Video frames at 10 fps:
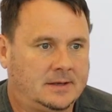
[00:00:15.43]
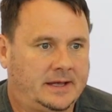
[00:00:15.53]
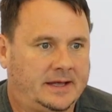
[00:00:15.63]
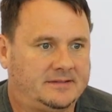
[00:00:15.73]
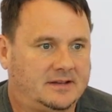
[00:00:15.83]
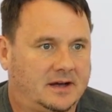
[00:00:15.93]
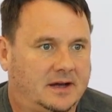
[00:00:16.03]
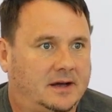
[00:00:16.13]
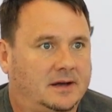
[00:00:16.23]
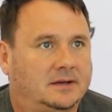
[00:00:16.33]

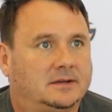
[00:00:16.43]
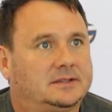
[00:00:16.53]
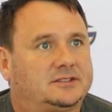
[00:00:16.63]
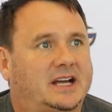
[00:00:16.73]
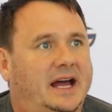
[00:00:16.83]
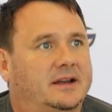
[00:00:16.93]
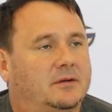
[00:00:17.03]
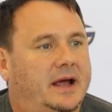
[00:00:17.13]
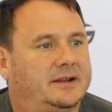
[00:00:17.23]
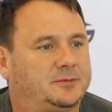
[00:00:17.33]

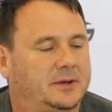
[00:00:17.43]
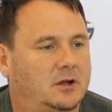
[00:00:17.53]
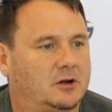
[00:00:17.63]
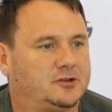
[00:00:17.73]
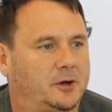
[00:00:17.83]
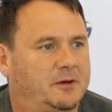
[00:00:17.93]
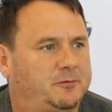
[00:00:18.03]
Excited, right? It's been a long journey.